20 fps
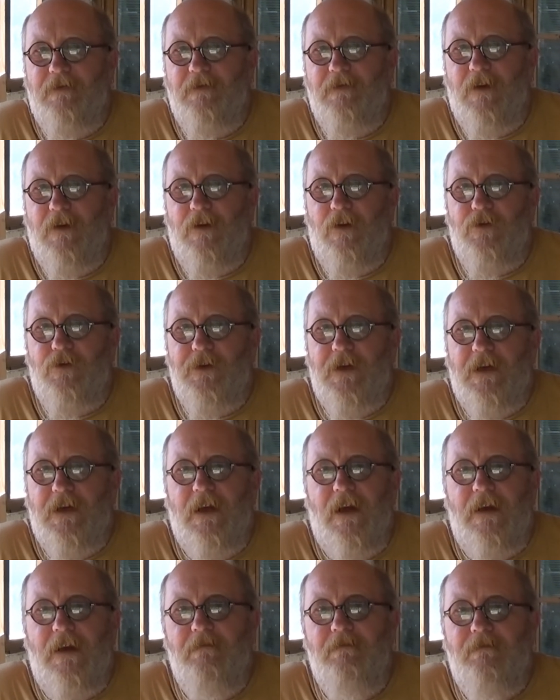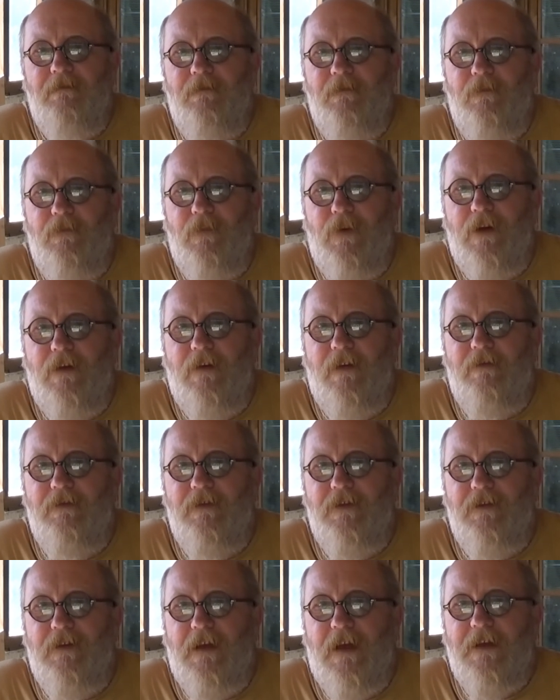a logic game where you have
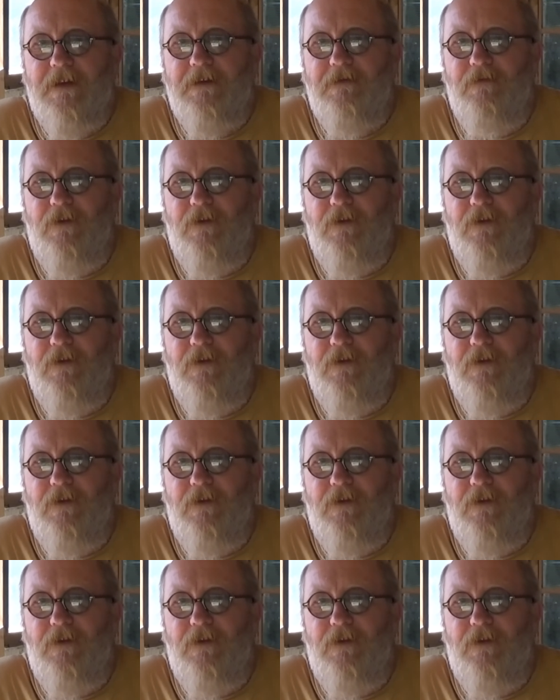to guess